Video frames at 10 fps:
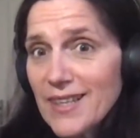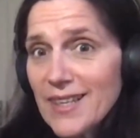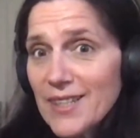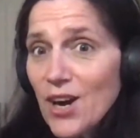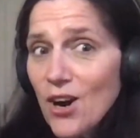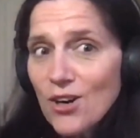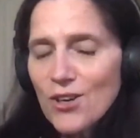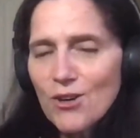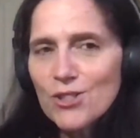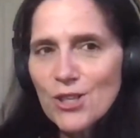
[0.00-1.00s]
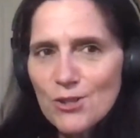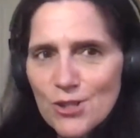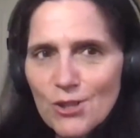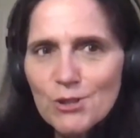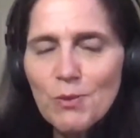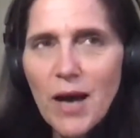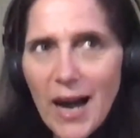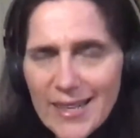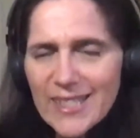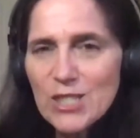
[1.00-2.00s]
Yeah. So
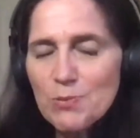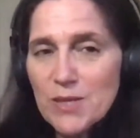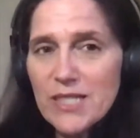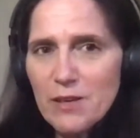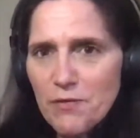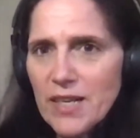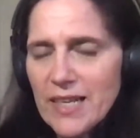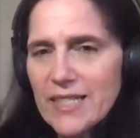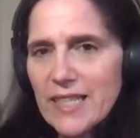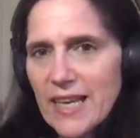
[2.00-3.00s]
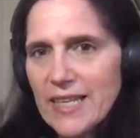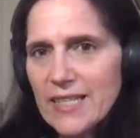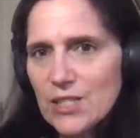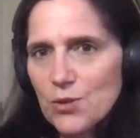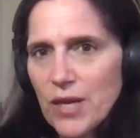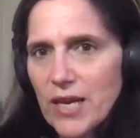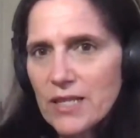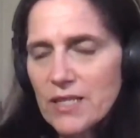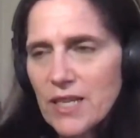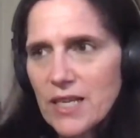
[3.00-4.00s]
IT specifically as an industry
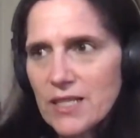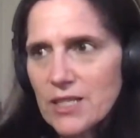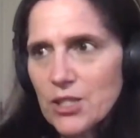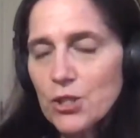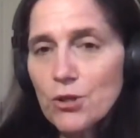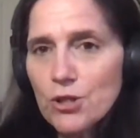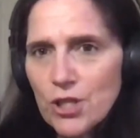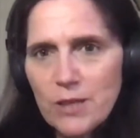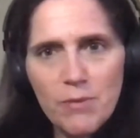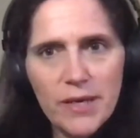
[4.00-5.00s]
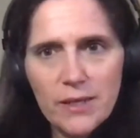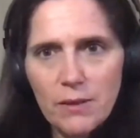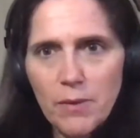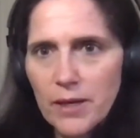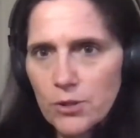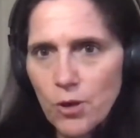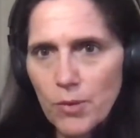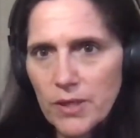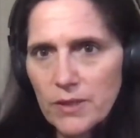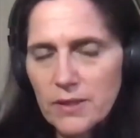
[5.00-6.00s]
is hugely male
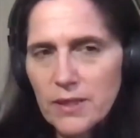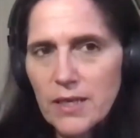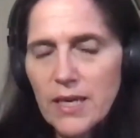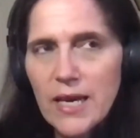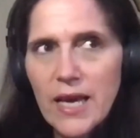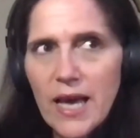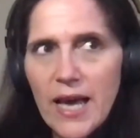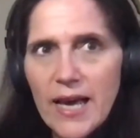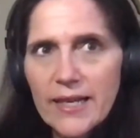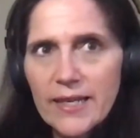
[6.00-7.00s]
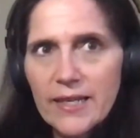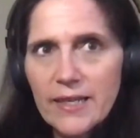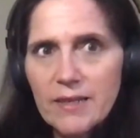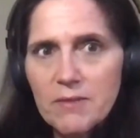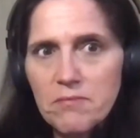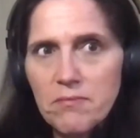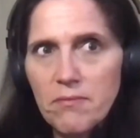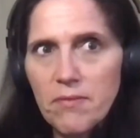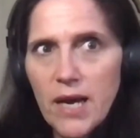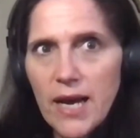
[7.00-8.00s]
dominant, and
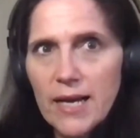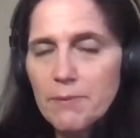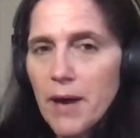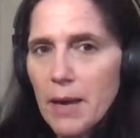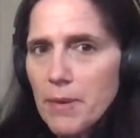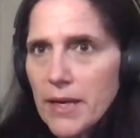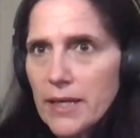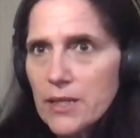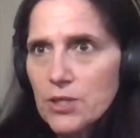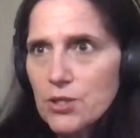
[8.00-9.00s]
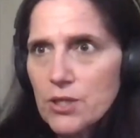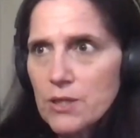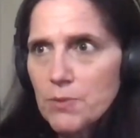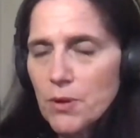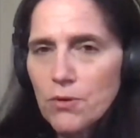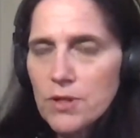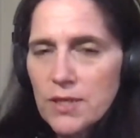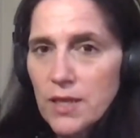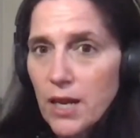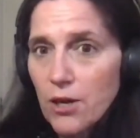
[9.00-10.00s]
maybe it's just because
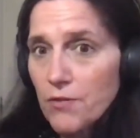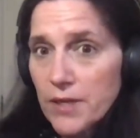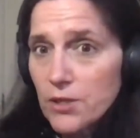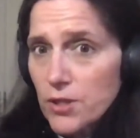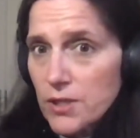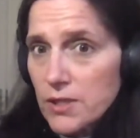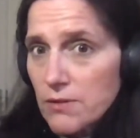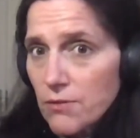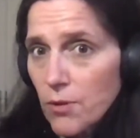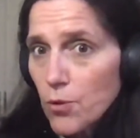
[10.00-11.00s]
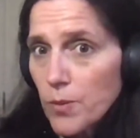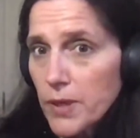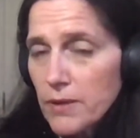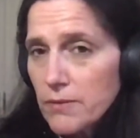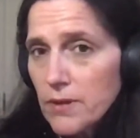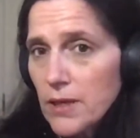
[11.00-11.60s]
there's a lack of interest from women.